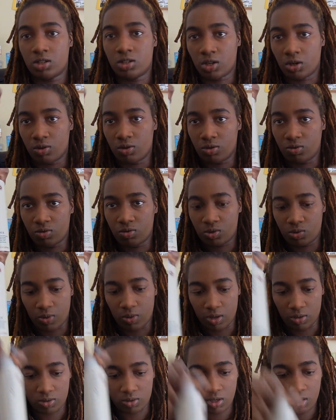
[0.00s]
toner as
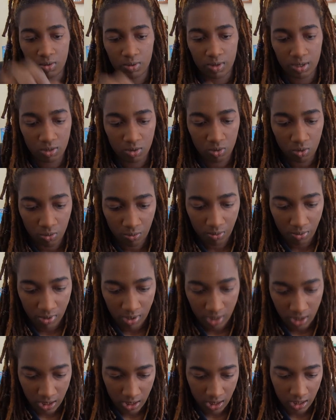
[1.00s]
well. So it's all
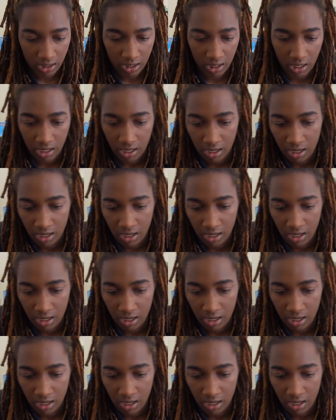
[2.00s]
pretty